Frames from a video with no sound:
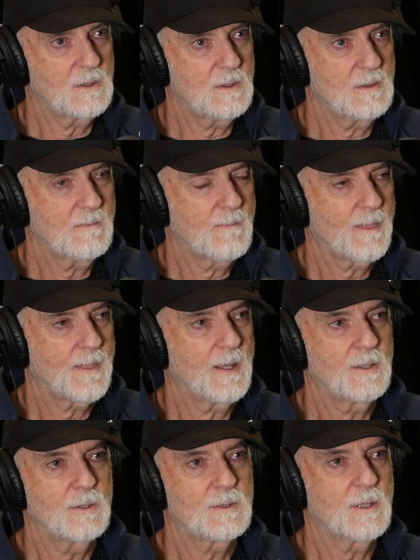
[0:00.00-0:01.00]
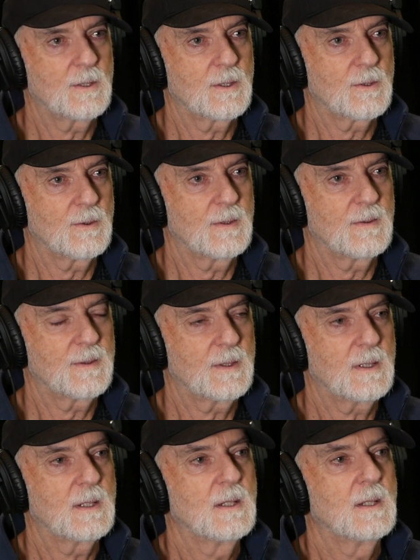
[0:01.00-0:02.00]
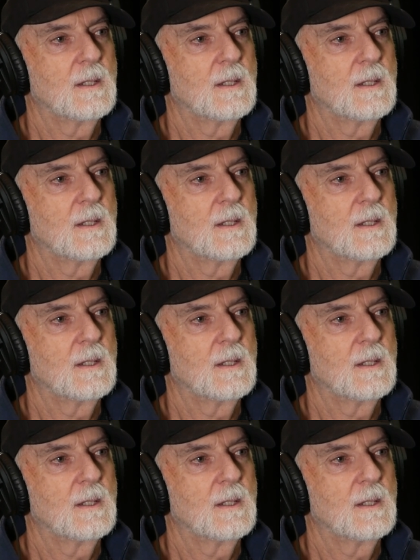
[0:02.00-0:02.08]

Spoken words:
you and you don't agree with it,